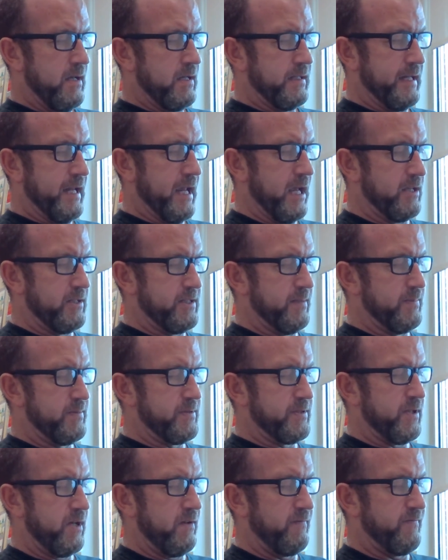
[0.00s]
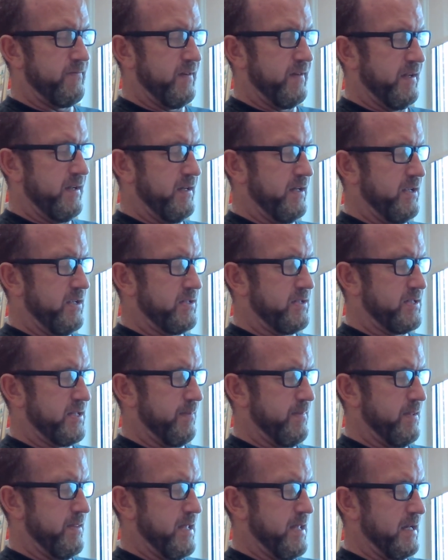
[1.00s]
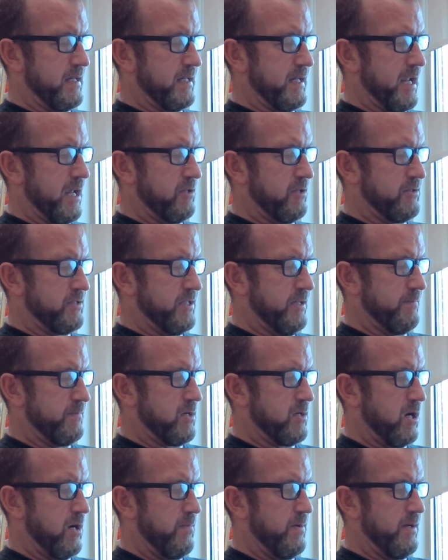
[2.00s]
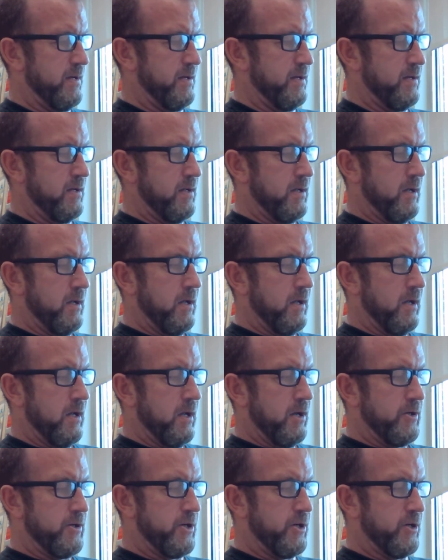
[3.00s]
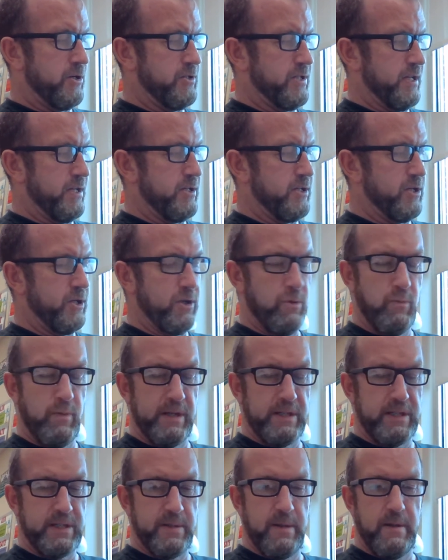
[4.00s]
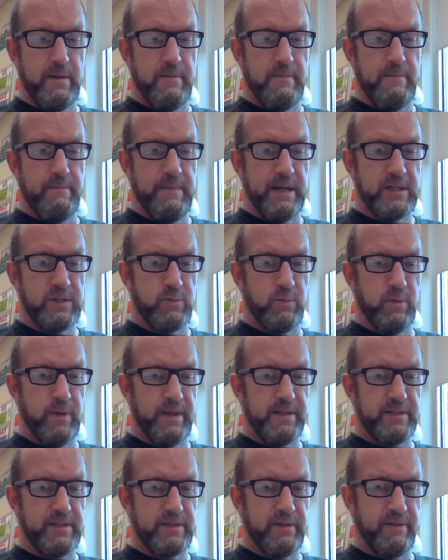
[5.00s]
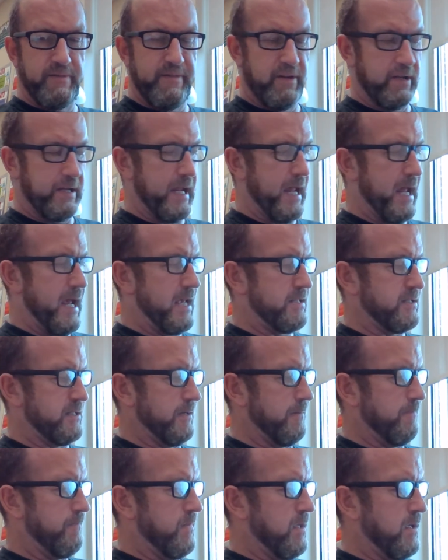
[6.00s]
Calcium sulfate is something that calcium carbonate turns into when it's mixed with sulfuric acid.